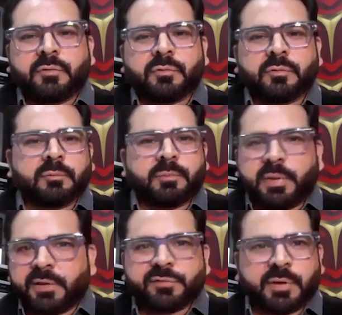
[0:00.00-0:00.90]
So
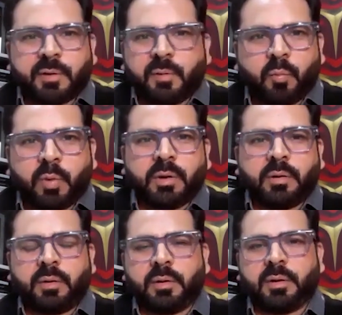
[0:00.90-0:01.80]
HR
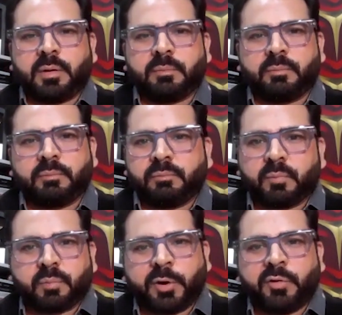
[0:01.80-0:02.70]

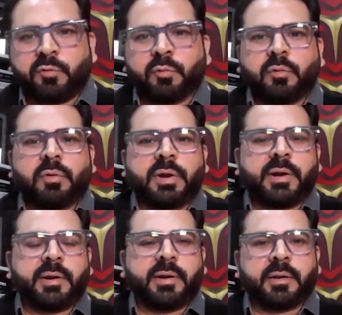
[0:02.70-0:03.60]
1.0
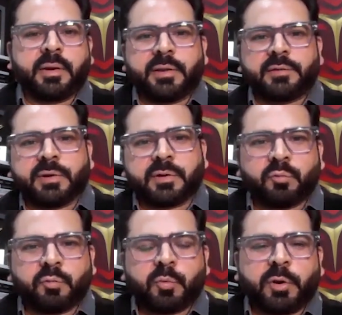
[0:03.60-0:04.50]
and HR
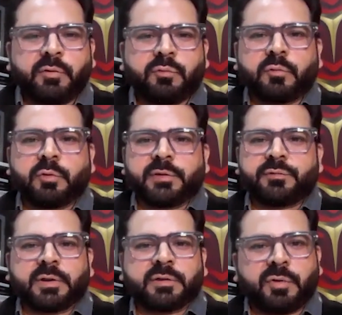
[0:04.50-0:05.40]
2.0,
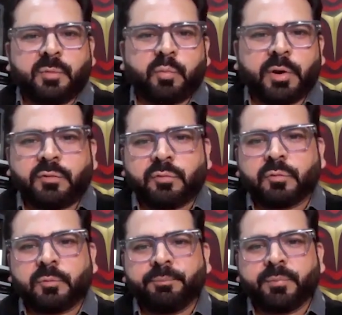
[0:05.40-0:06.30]
HR
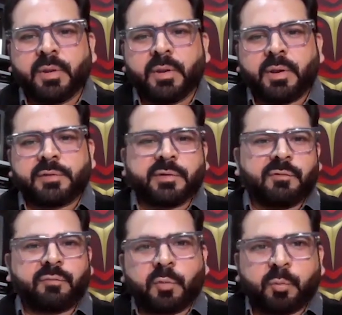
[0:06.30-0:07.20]
3.0,
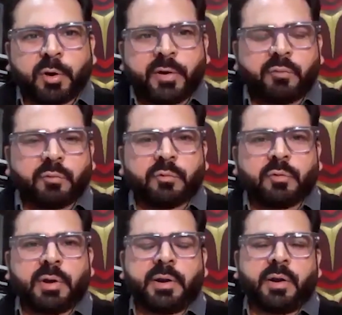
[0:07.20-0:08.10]
HR
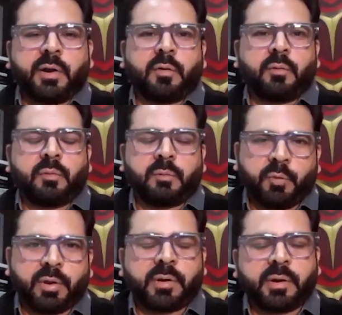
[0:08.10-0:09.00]
4.0, and now
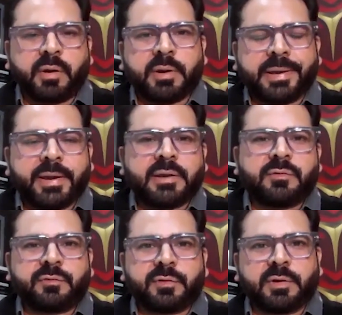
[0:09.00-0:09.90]
we are in
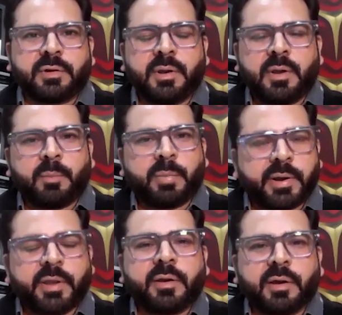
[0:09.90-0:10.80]
current
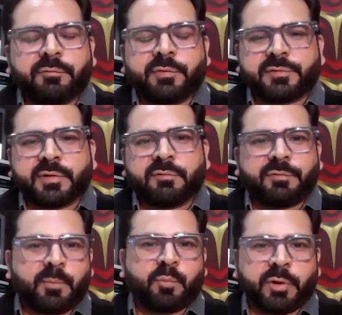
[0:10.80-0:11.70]
paradigm of HR
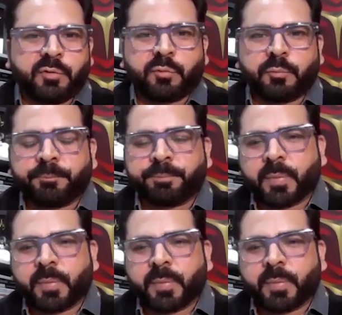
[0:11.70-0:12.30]
5.0.